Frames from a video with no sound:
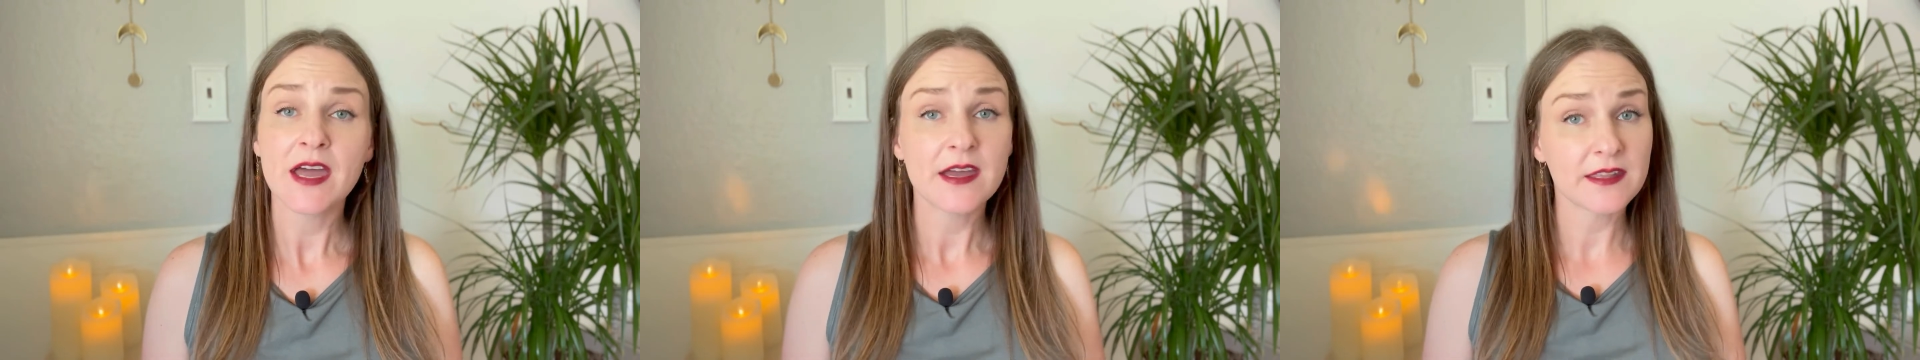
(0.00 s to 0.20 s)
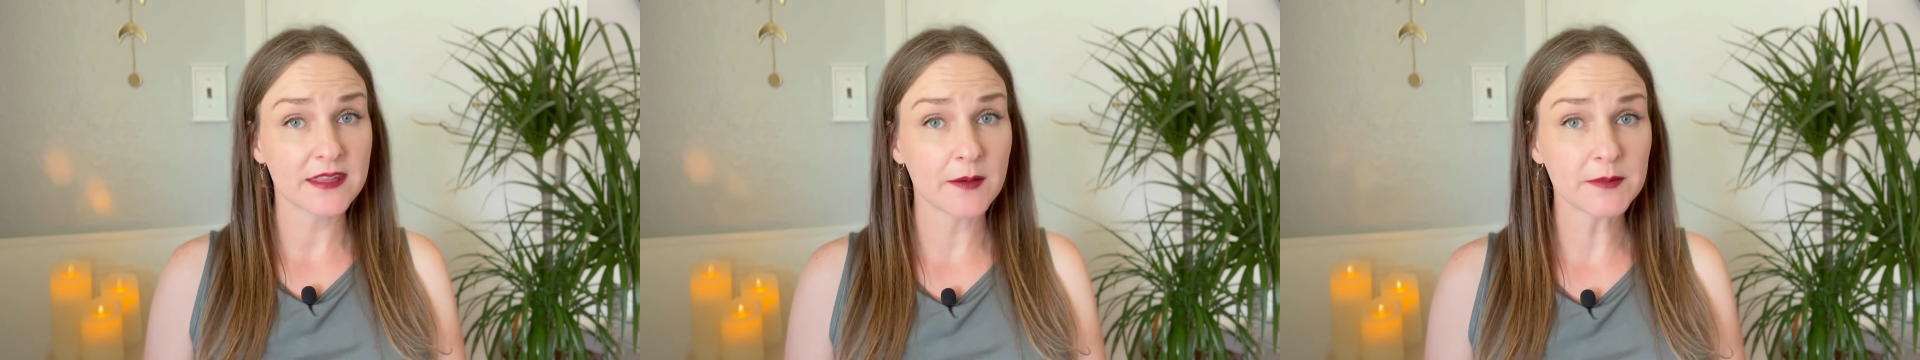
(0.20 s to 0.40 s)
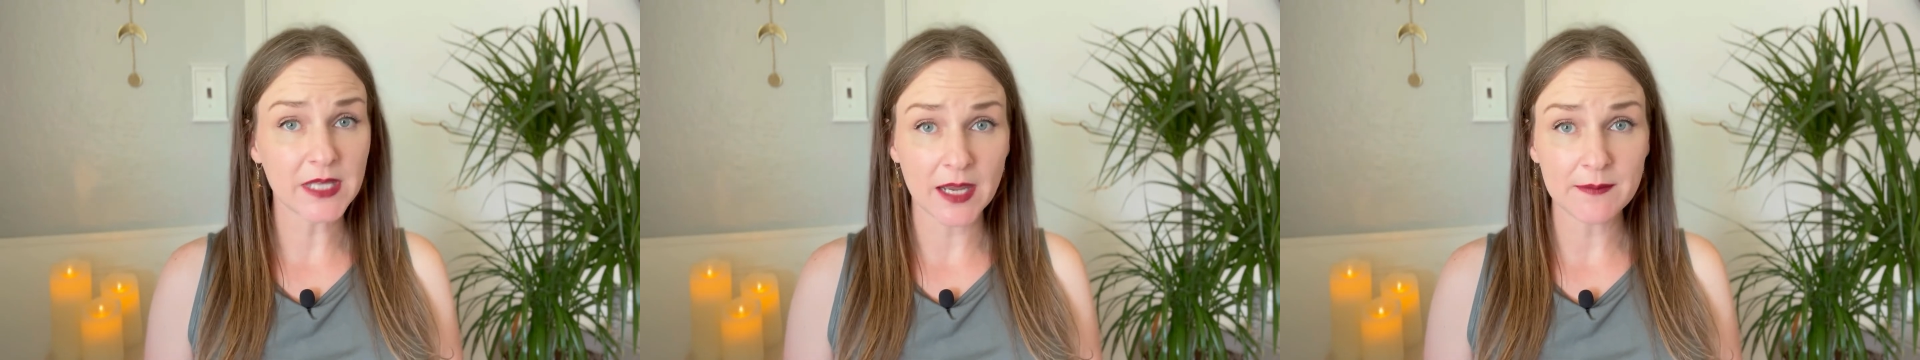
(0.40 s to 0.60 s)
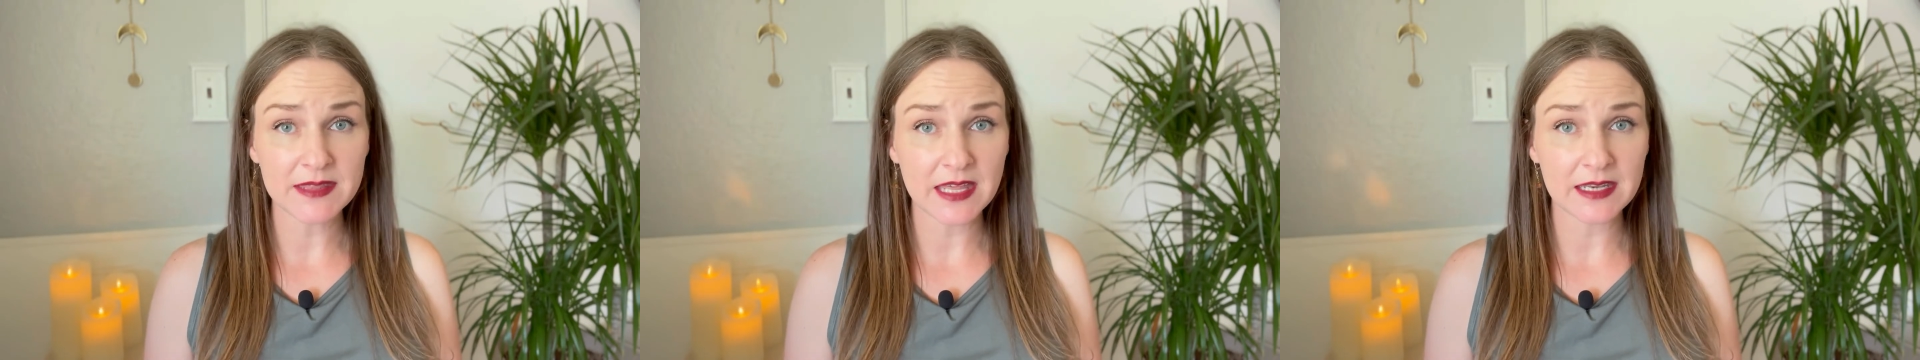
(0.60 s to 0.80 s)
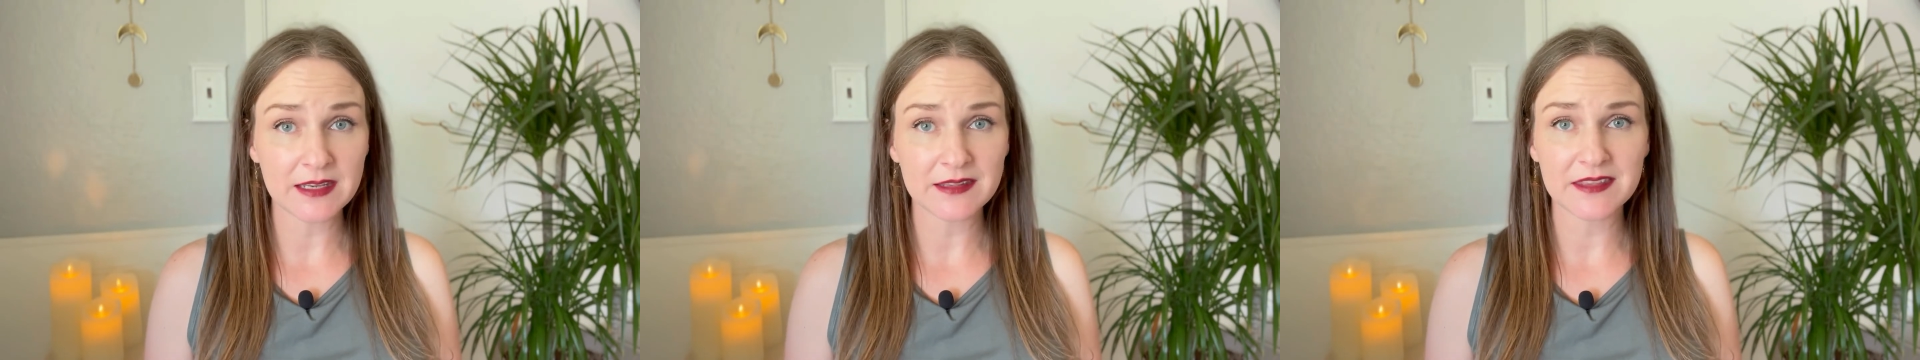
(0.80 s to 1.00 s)
Sometimes
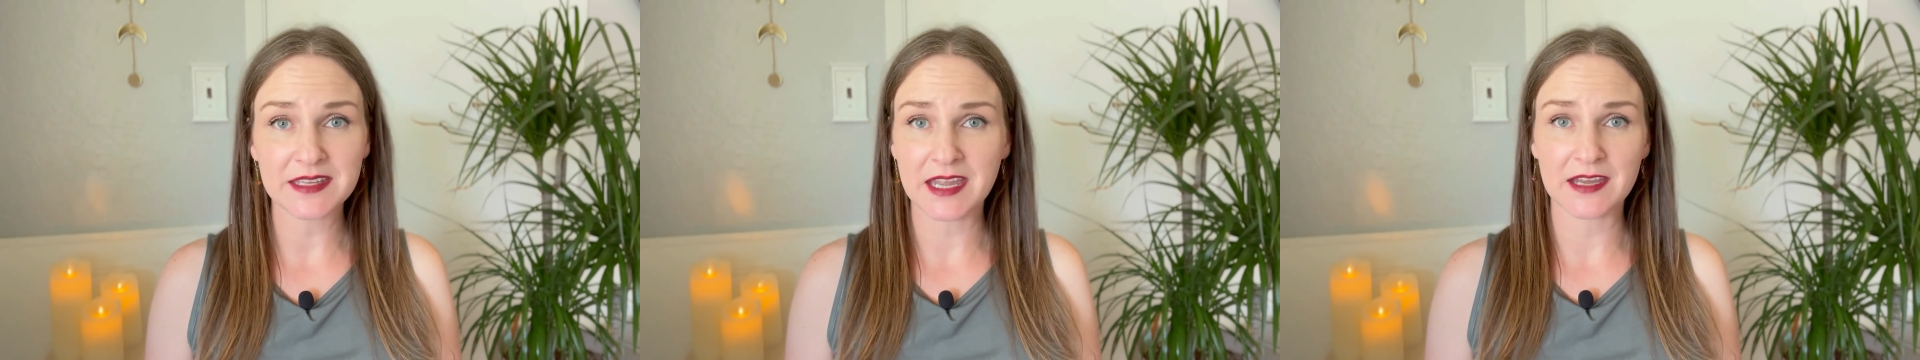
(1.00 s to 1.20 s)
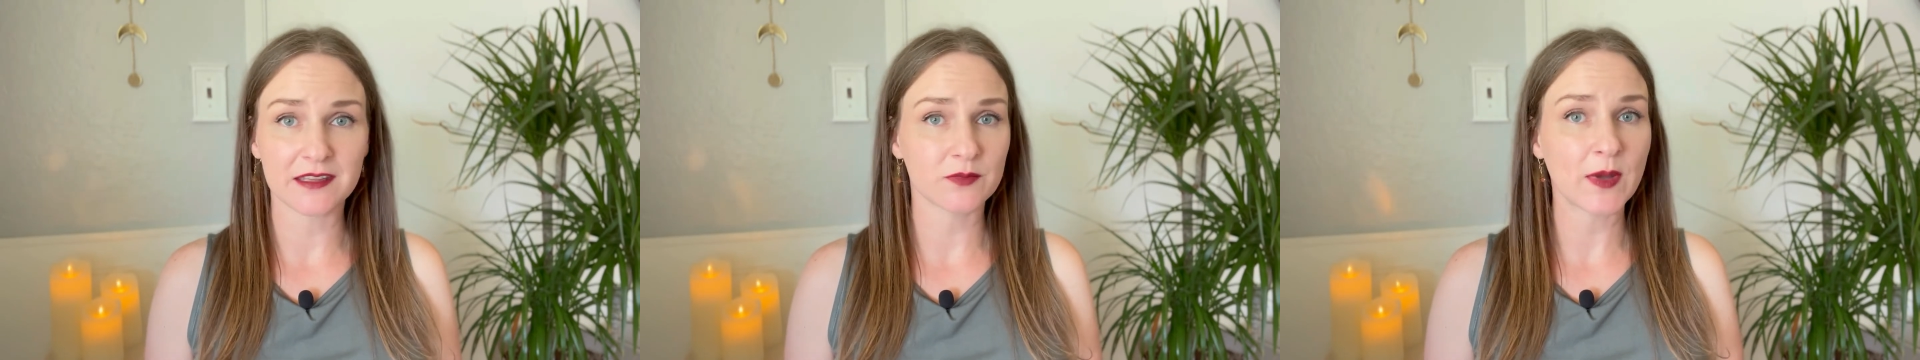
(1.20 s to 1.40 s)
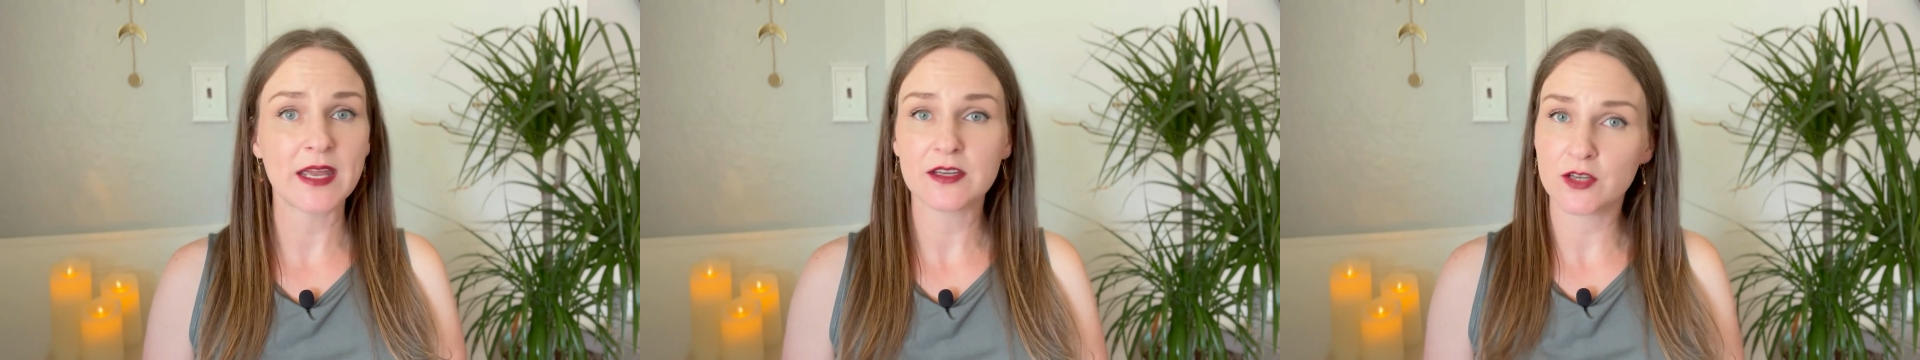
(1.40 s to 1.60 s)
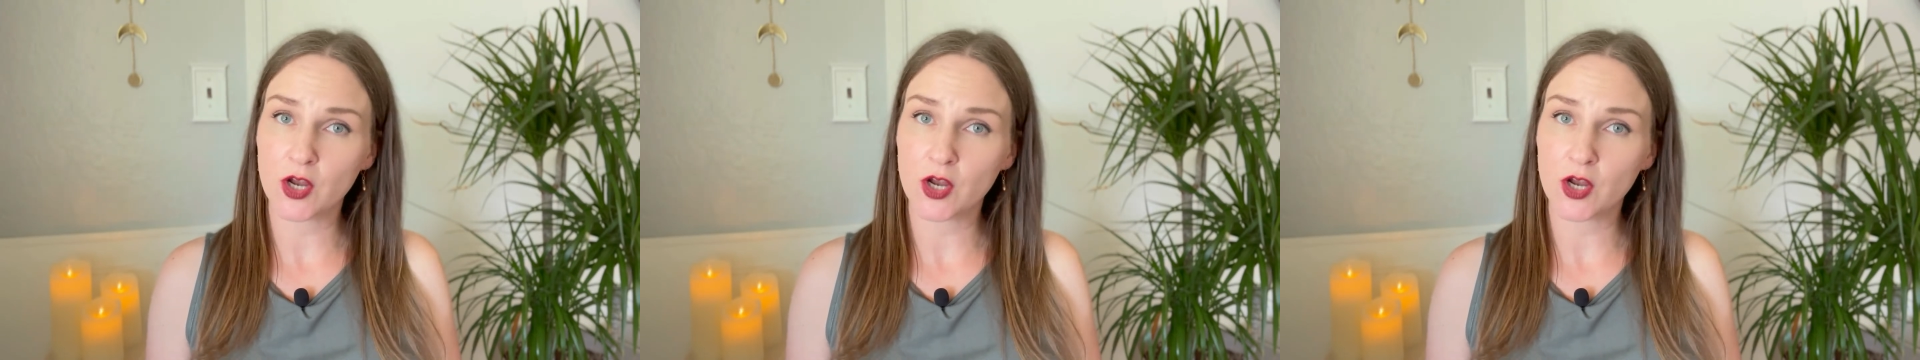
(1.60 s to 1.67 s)
that is the case, right?